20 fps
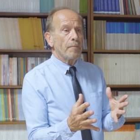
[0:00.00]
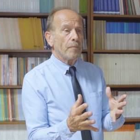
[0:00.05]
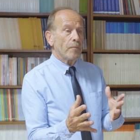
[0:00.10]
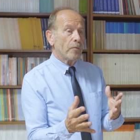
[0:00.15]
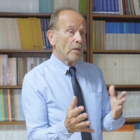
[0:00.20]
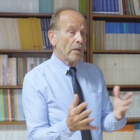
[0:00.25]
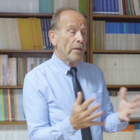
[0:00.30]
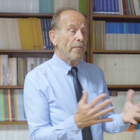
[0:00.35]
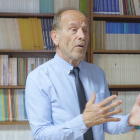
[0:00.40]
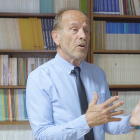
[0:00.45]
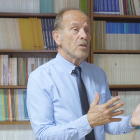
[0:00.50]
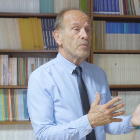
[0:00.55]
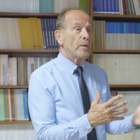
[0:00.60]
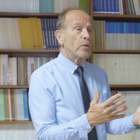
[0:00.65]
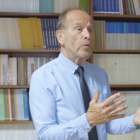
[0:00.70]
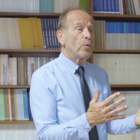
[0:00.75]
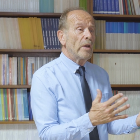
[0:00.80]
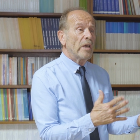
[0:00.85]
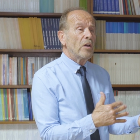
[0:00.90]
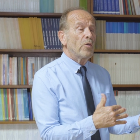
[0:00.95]
The difference
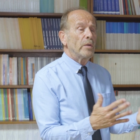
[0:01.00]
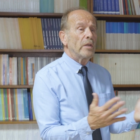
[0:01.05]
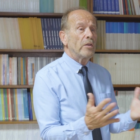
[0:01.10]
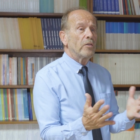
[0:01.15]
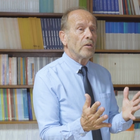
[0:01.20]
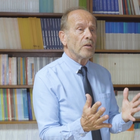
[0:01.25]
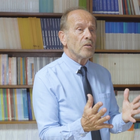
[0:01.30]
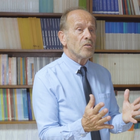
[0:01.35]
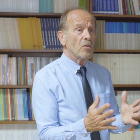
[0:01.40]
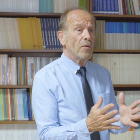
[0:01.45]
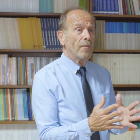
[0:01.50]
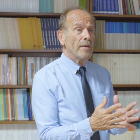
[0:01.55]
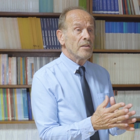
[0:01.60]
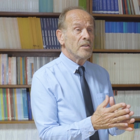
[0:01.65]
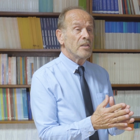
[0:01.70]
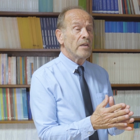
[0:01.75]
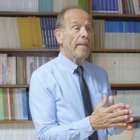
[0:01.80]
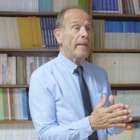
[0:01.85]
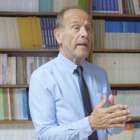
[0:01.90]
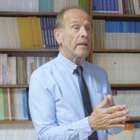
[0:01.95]
between liquidity and
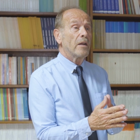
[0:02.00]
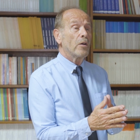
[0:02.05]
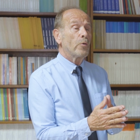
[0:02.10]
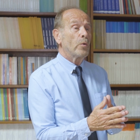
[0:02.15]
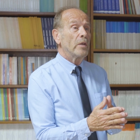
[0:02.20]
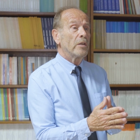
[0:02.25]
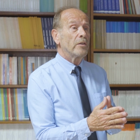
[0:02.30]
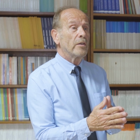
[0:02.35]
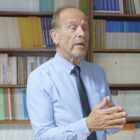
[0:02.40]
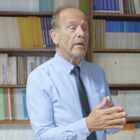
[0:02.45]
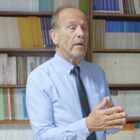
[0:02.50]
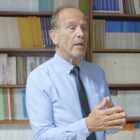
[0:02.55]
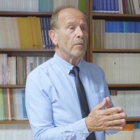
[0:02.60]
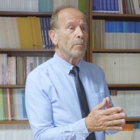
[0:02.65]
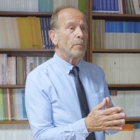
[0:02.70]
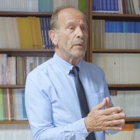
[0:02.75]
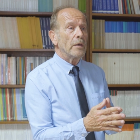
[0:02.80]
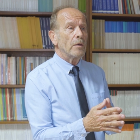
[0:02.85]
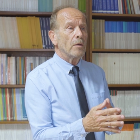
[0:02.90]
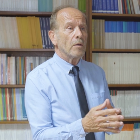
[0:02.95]
solvency, that liquidity
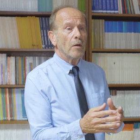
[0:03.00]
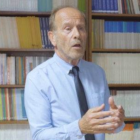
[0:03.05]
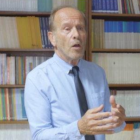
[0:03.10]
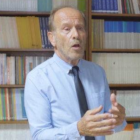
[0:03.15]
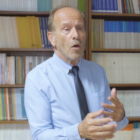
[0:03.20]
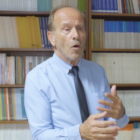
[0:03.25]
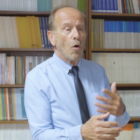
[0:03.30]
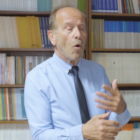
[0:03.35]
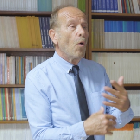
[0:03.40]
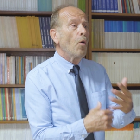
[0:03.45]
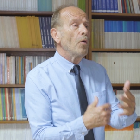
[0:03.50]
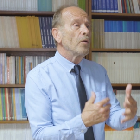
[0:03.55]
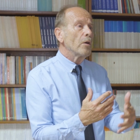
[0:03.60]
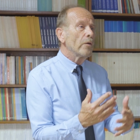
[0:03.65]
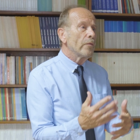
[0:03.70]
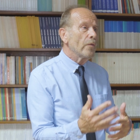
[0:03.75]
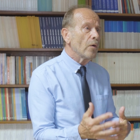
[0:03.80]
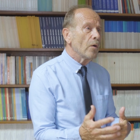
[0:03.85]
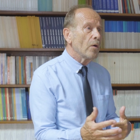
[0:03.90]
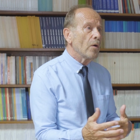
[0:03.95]
can be rolled
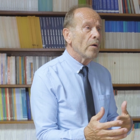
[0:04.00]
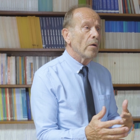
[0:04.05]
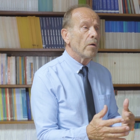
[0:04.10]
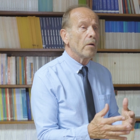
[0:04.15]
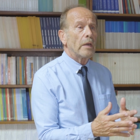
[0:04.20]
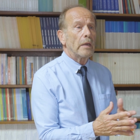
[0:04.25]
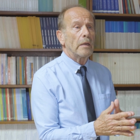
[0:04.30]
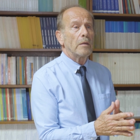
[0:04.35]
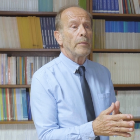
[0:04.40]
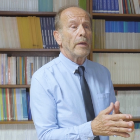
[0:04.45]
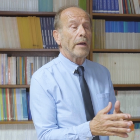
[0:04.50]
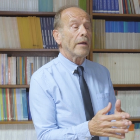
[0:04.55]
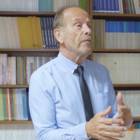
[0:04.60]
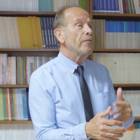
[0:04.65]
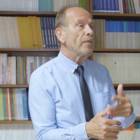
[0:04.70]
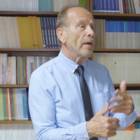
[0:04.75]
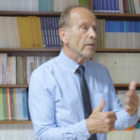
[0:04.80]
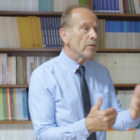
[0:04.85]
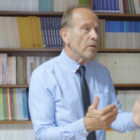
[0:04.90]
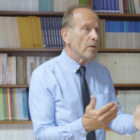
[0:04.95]
over, can be
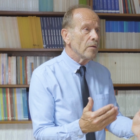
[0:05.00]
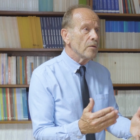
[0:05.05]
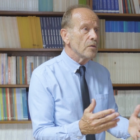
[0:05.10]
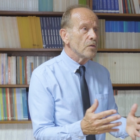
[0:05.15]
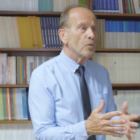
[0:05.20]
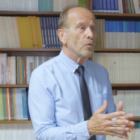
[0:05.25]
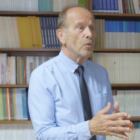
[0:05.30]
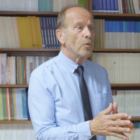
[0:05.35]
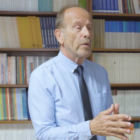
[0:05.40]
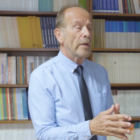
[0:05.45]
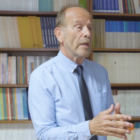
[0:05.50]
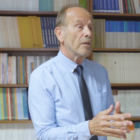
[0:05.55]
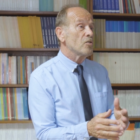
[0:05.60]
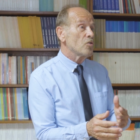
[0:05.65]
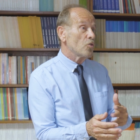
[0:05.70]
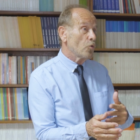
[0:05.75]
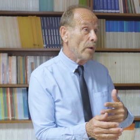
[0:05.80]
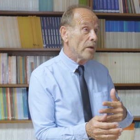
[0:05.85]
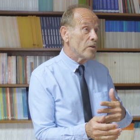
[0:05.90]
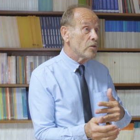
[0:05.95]
refinanced, you can
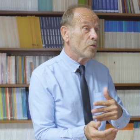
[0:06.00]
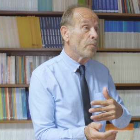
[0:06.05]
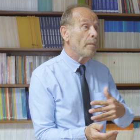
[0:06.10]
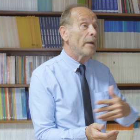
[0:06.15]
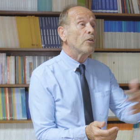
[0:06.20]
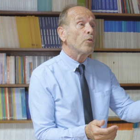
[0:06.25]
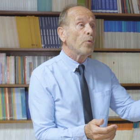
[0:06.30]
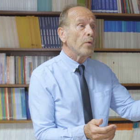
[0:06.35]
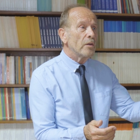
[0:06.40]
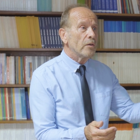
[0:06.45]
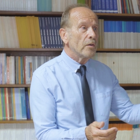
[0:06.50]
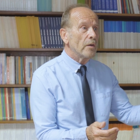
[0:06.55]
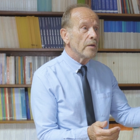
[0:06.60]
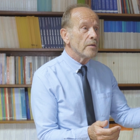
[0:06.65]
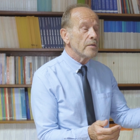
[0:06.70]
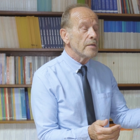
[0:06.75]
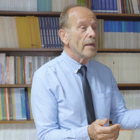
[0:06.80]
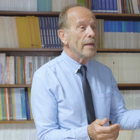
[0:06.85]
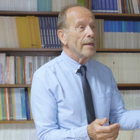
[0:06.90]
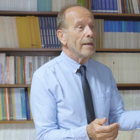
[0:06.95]
stretch the
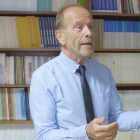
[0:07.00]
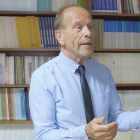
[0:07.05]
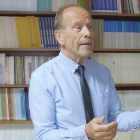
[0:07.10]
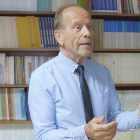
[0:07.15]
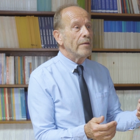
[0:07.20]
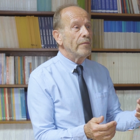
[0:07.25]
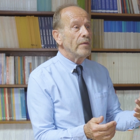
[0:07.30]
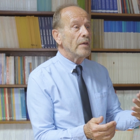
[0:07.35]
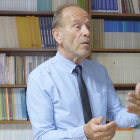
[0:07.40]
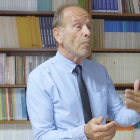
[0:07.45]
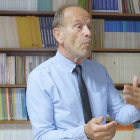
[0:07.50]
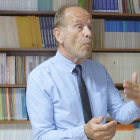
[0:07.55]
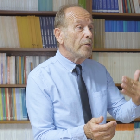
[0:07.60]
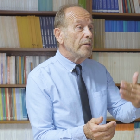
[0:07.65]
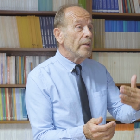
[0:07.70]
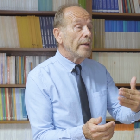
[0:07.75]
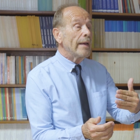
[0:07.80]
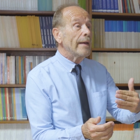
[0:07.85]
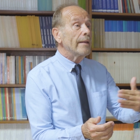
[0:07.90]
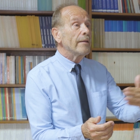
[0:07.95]
maturities, giving
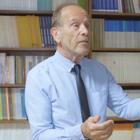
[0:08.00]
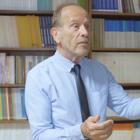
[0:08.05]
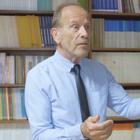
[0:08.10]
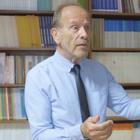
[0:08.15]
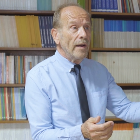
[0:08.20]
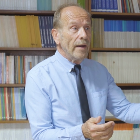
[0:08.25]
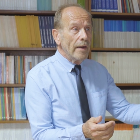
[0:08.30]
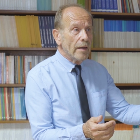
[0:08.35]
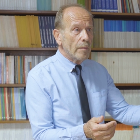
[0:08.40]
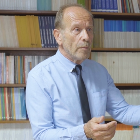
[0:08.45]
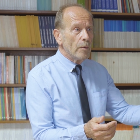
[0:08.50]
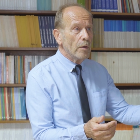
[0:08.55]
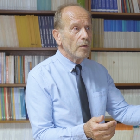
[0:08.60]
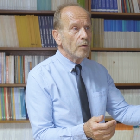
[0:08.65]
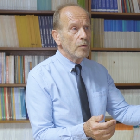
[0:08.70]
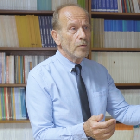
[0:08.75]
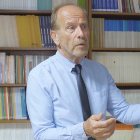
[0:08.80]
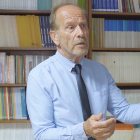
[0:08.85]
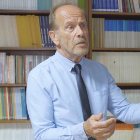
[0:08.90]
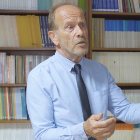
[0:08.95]
money and time
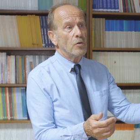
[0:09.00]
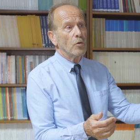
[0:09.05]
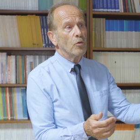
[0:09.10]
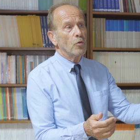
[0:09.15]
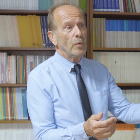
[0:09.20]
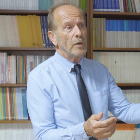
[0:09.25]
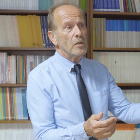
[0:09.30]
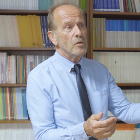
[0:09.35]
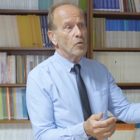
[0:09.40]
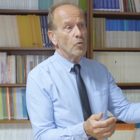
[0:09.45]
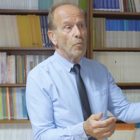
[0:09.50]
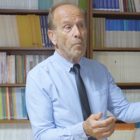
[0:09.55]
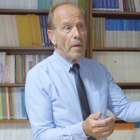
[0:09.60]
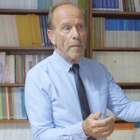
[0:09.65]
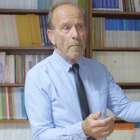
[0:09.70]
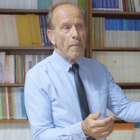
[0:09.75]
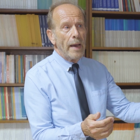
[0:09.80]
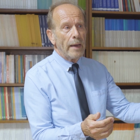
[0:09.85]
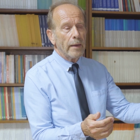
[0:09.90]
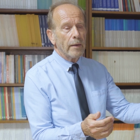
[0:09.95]
to these countries to pay
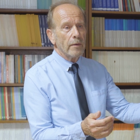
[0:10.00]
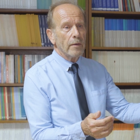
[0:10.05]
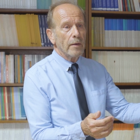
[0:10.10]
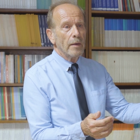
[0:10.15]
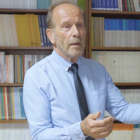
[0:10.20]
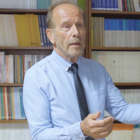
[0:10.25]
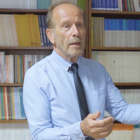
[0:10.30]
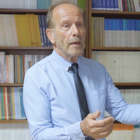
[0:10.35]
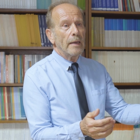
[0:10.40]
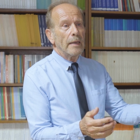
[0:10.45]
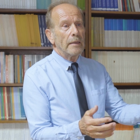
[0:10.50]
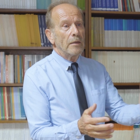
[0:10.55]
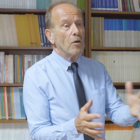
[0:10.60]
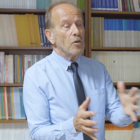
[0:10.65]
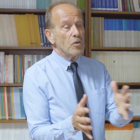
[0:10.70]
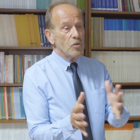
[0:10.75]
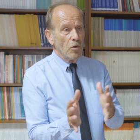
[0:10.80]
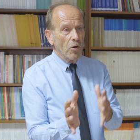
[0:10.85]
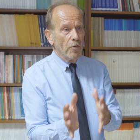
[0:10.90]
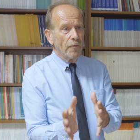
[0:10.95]
back. The
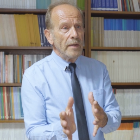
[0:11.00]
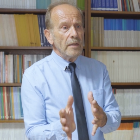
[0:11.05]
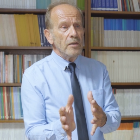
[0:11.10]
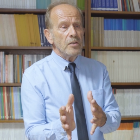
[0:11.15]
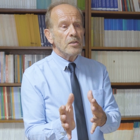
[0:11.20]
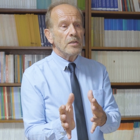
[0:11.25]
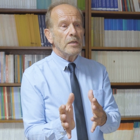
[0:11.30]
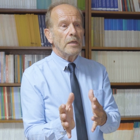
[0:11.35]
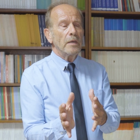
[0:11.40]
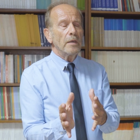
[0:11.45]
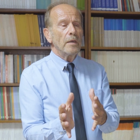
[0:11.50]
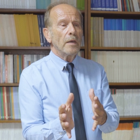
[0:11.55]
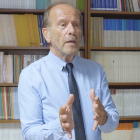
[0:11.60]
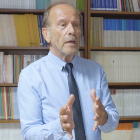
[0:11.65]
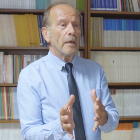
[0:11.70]
solvency,